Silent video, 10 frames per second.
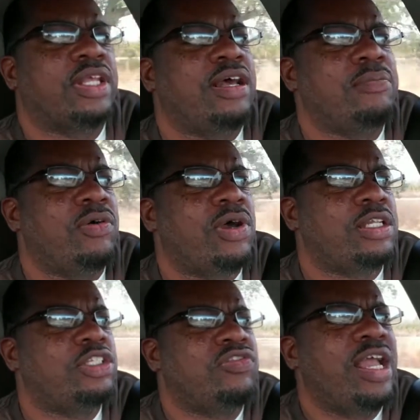Come
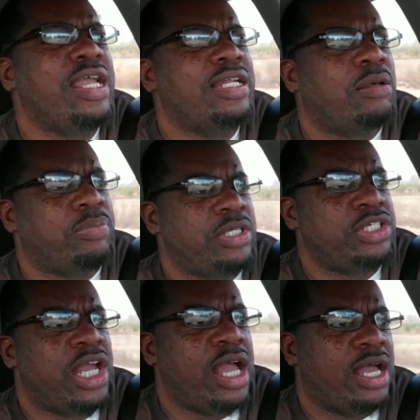on, train up a
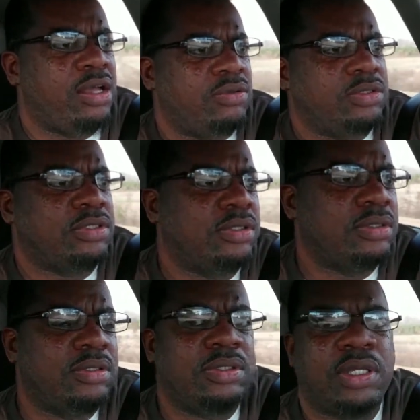child
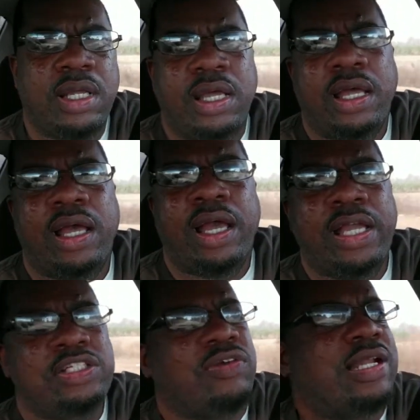
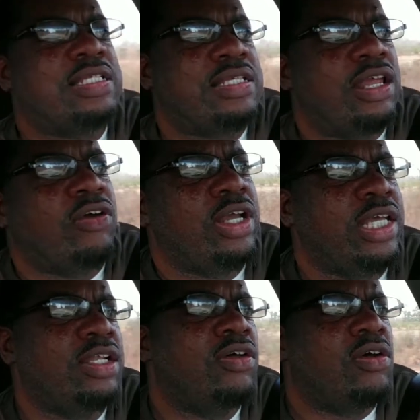I ain't trying to stay on
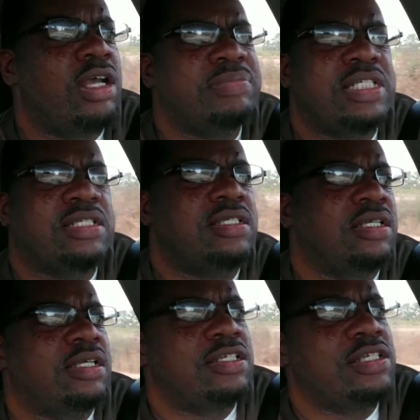here long. I just
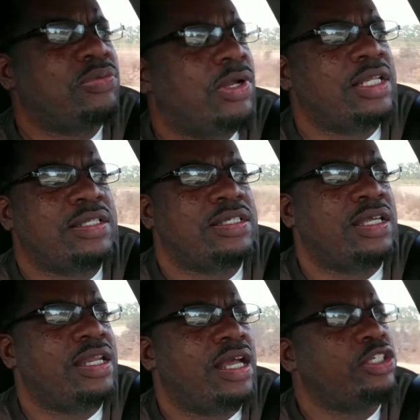just wanted to
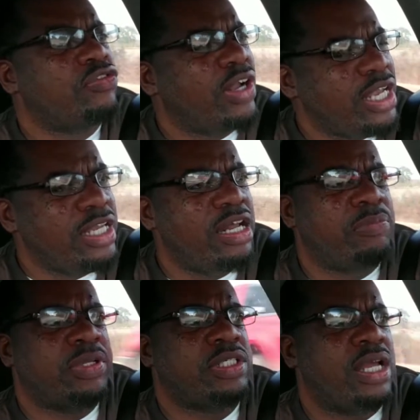say that train
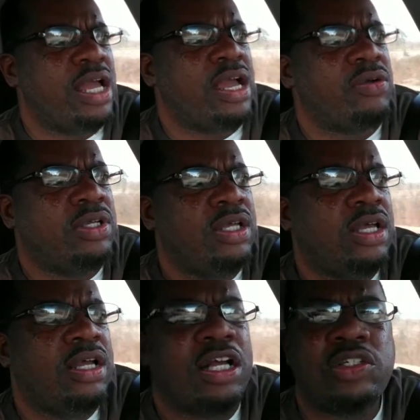up a
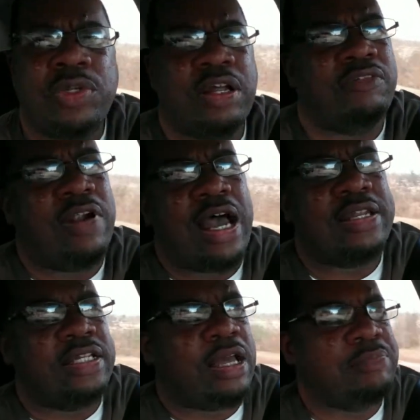child. Because when I'm
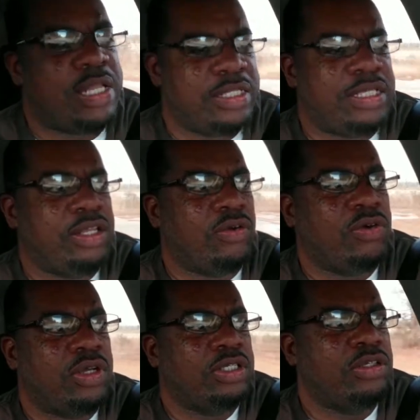riding, I meditate
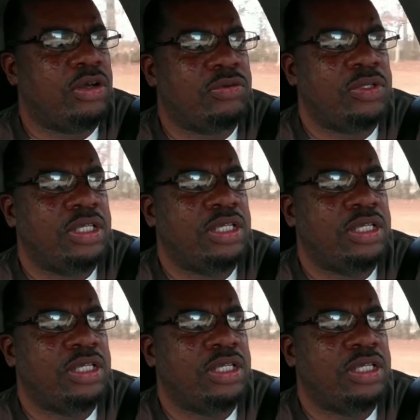on, you know,